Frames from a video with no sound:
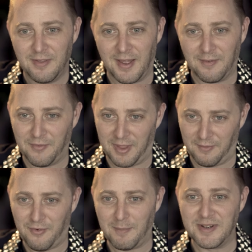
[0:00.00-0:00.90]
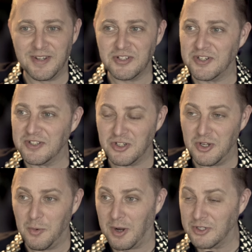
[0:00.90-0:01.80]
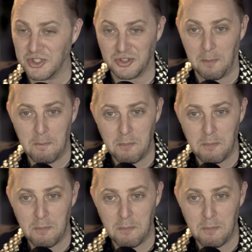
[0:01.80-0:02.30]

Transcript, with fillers: That like from a distance, you are just